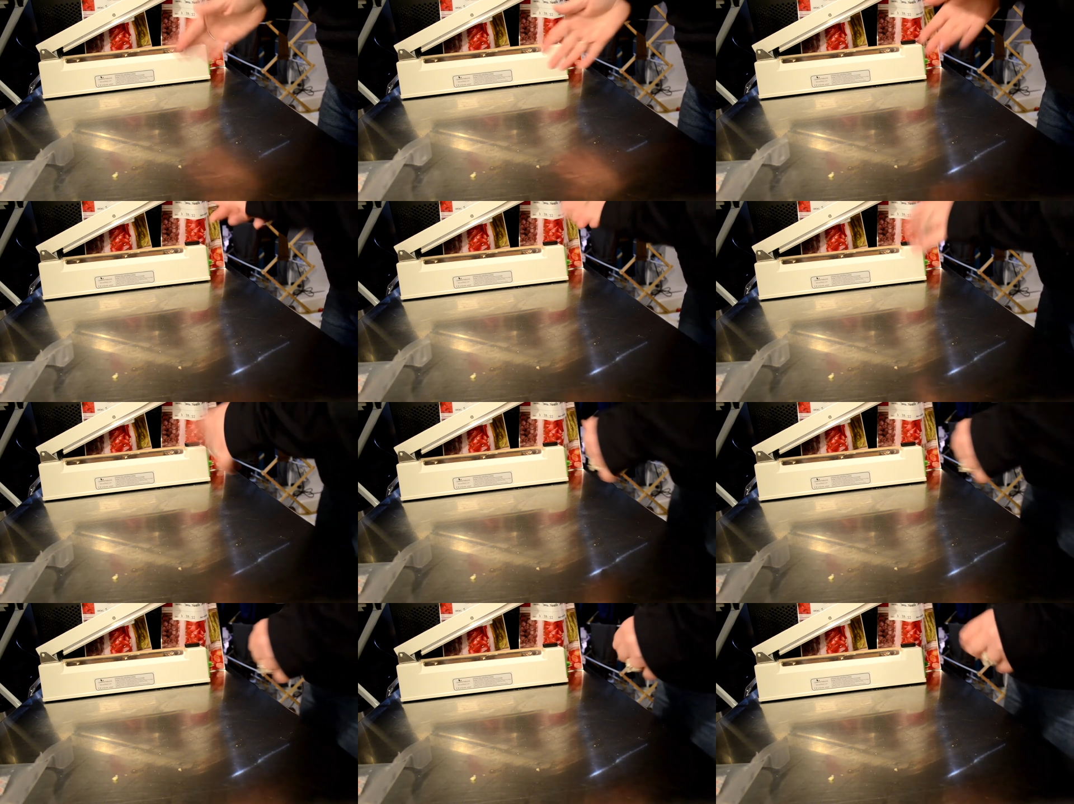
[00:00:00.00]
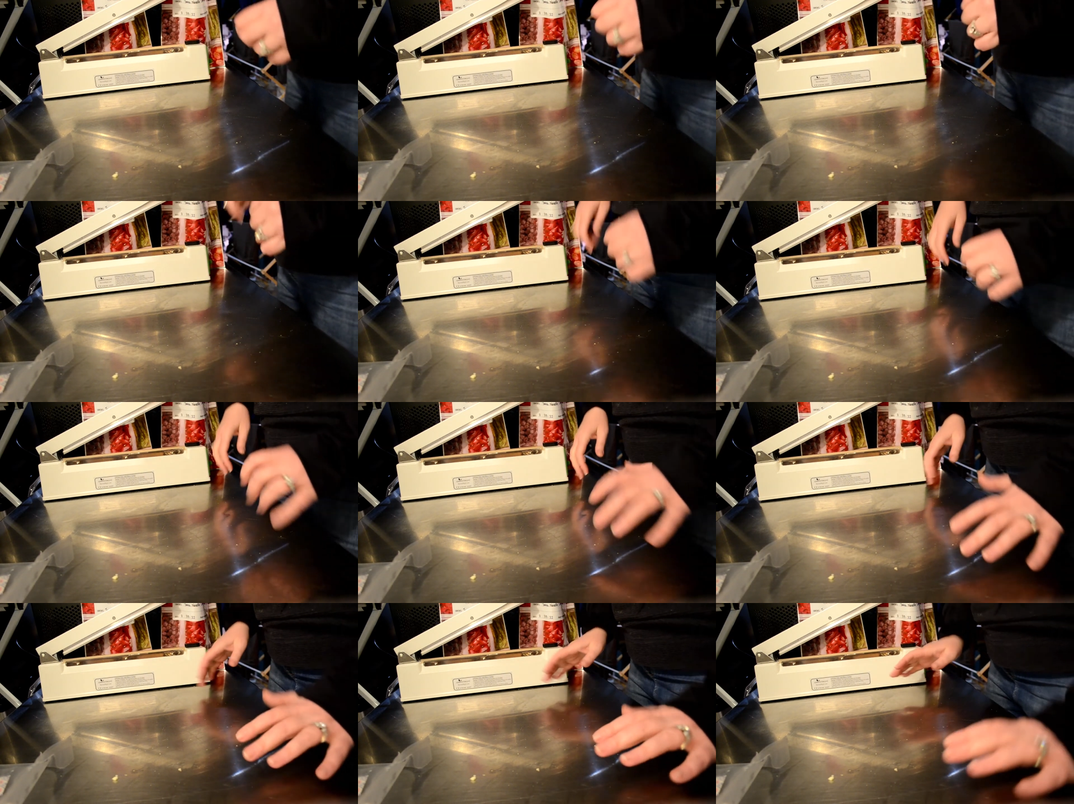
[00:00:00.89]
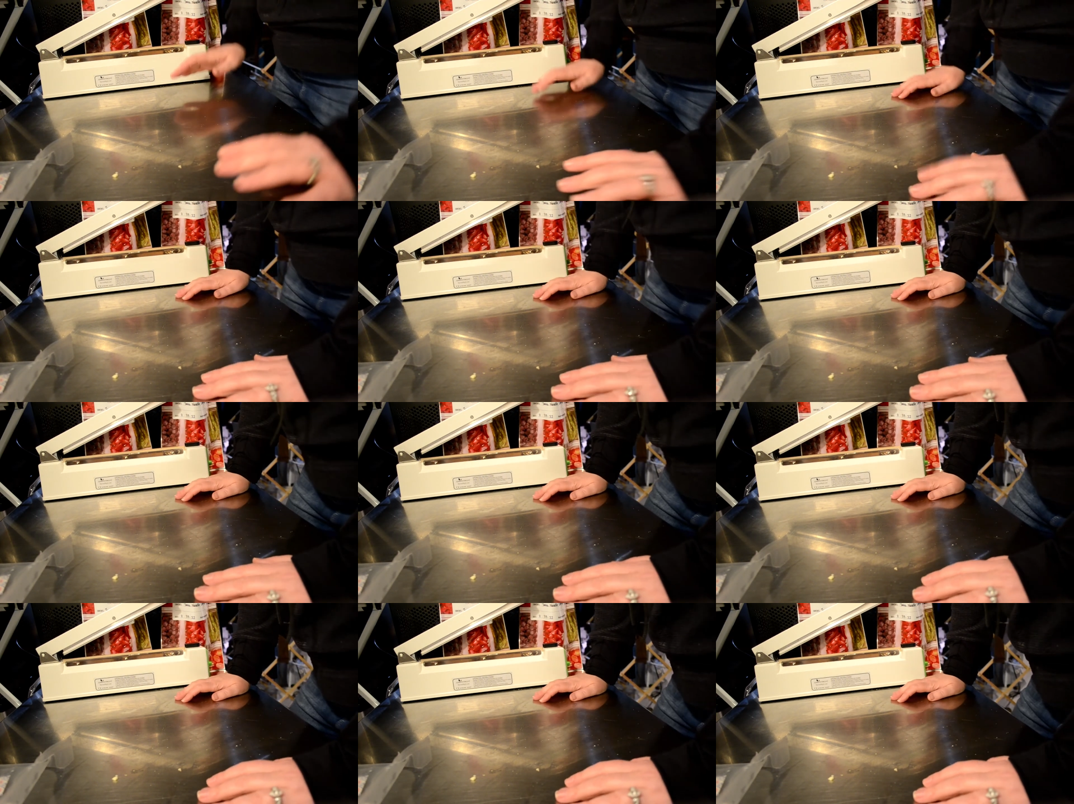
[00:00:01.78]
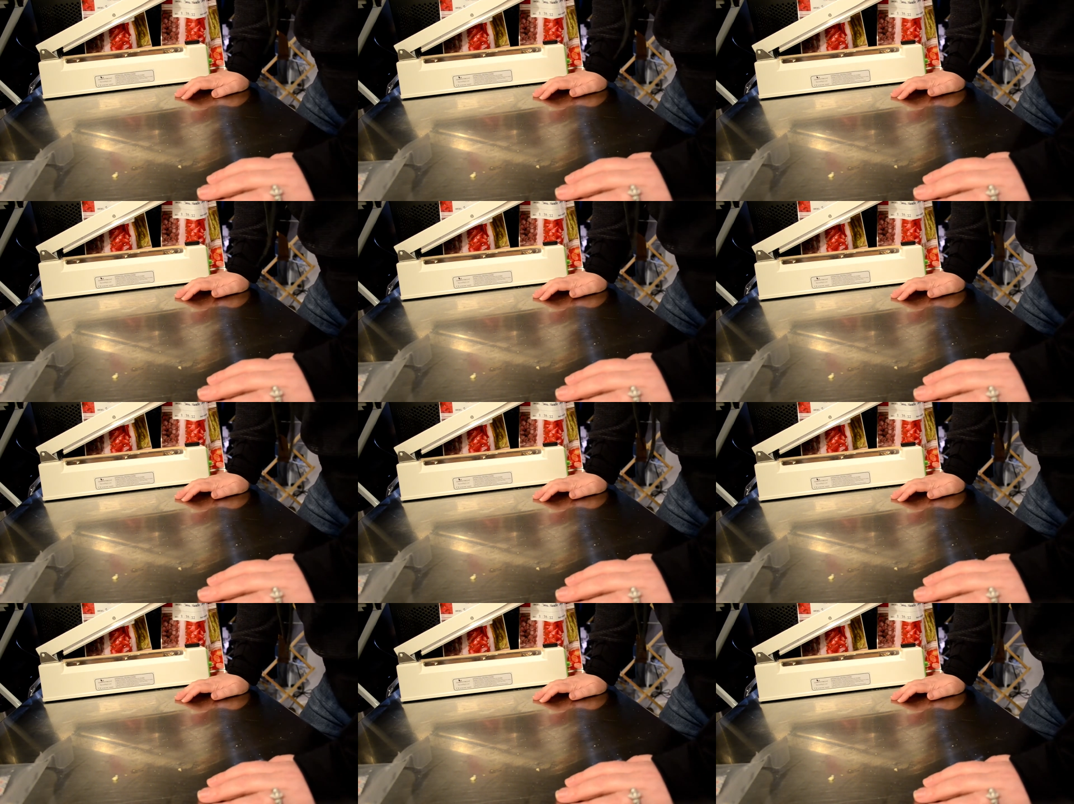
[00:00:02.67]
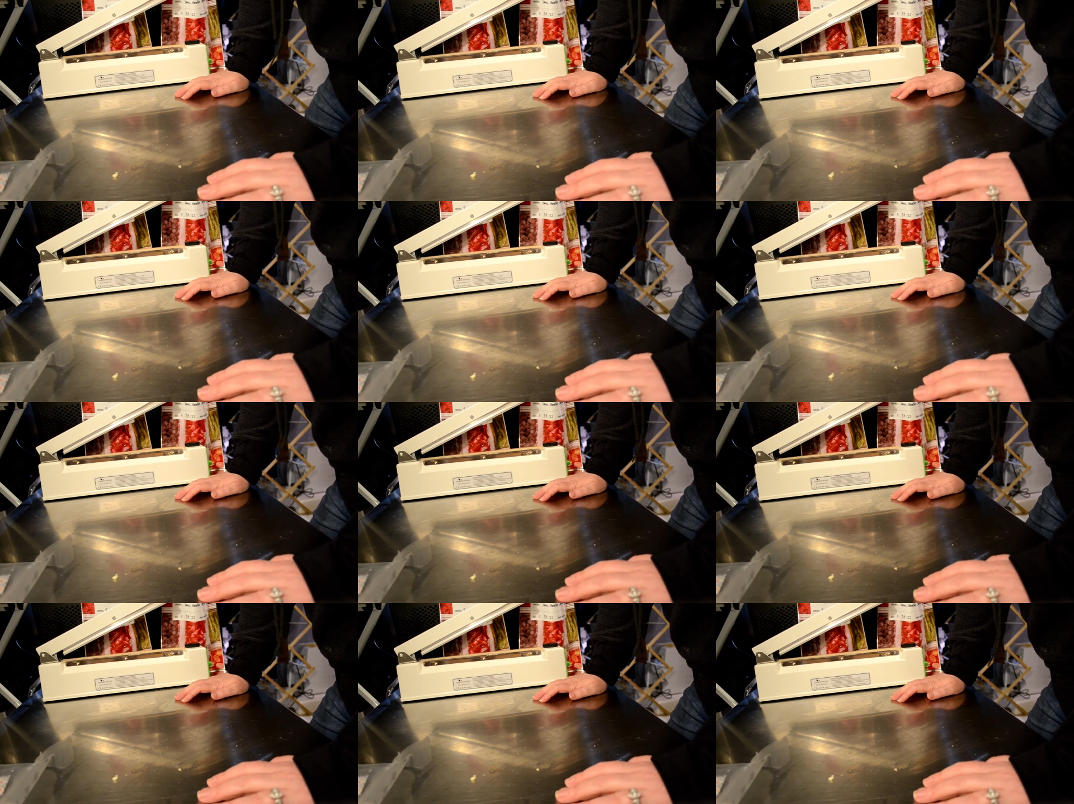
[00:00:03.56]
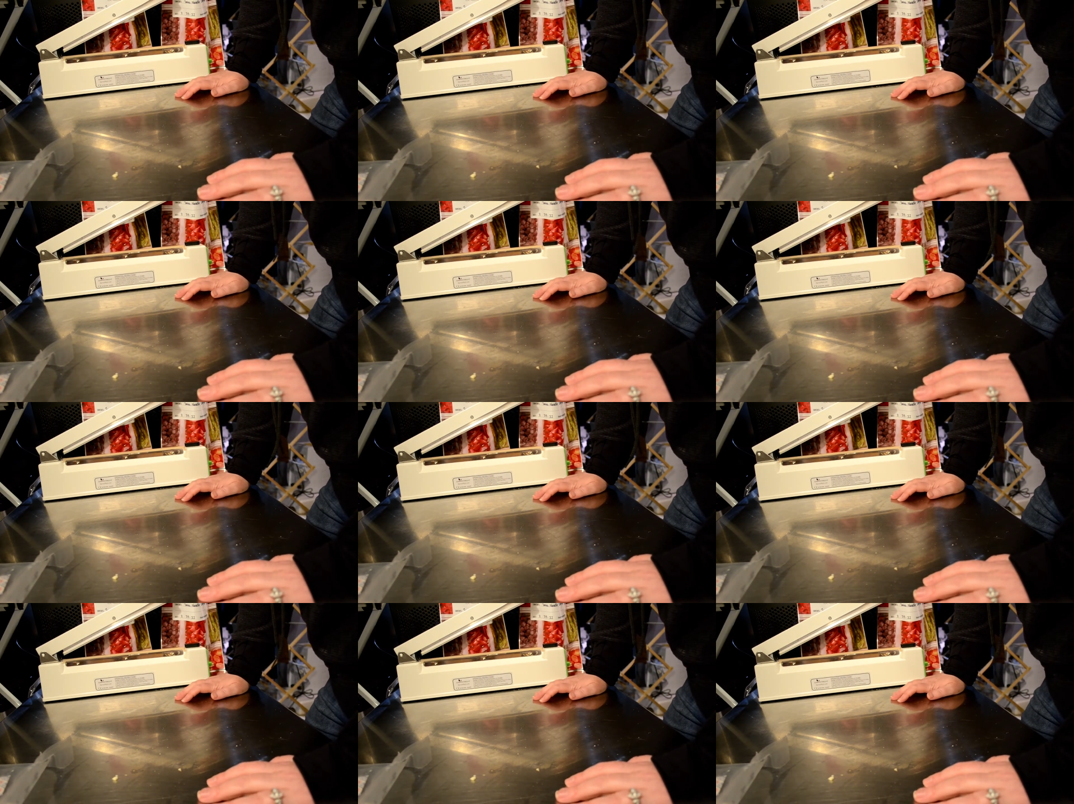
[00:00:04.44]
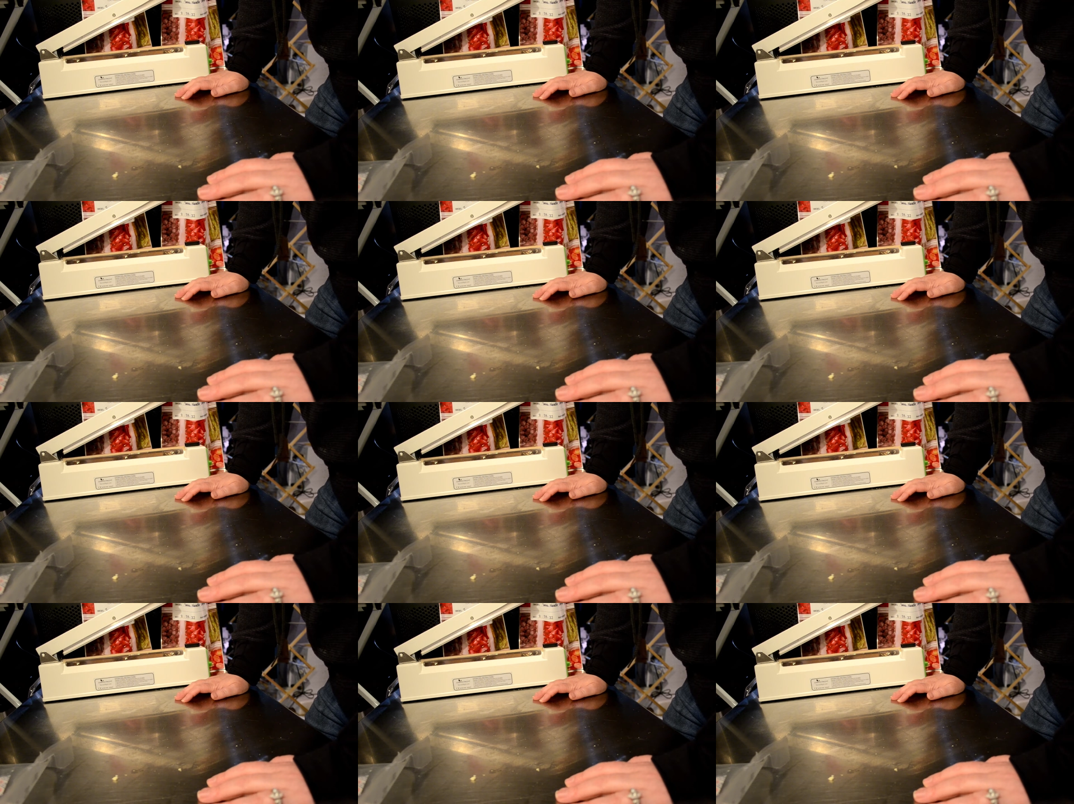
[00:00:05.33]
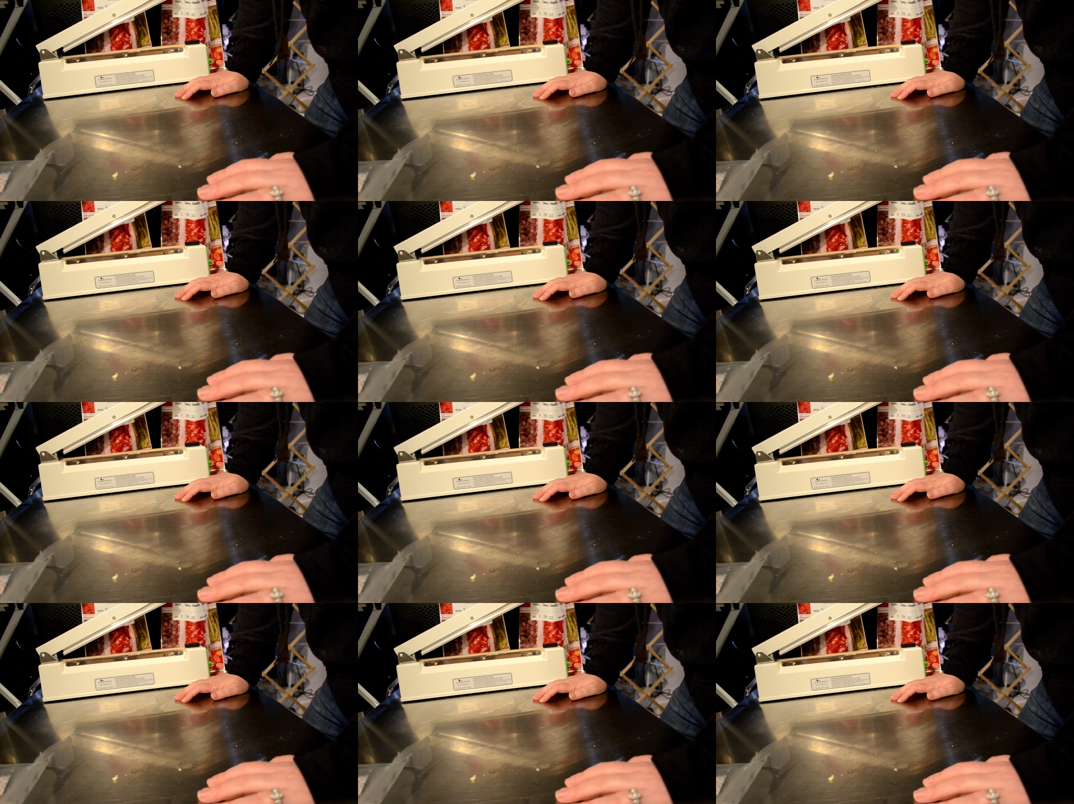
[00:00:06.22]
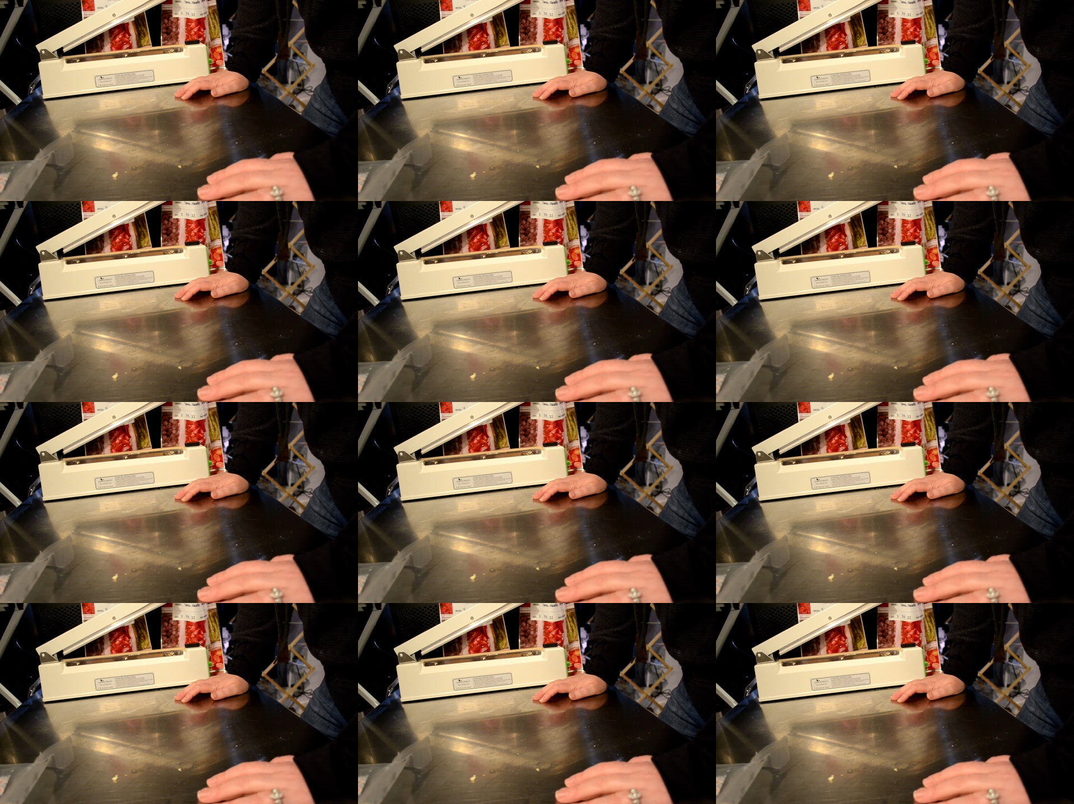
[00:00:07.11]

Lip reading: [unreadable: no face in view]